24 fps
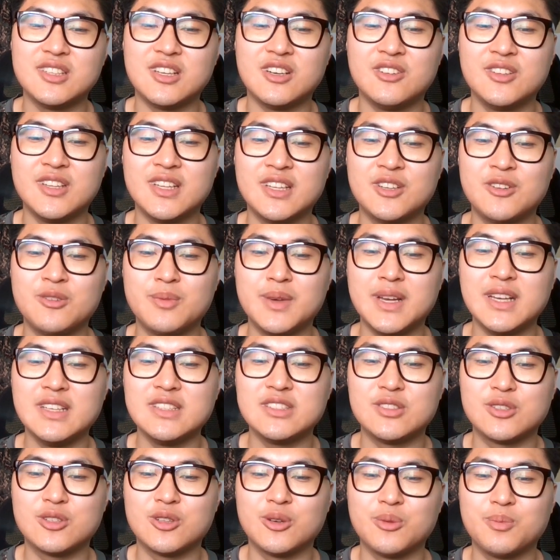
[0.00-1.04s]
another
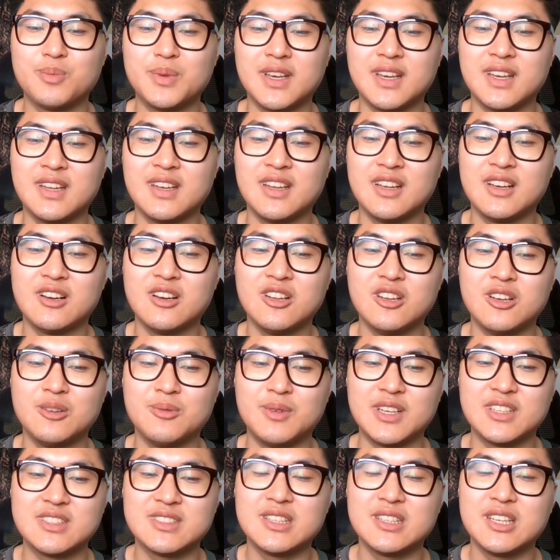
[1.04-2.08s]
major topic in
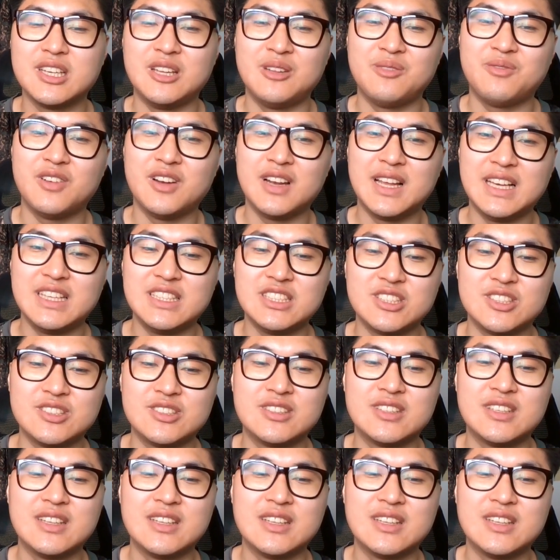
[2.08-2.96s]
economics, inflation.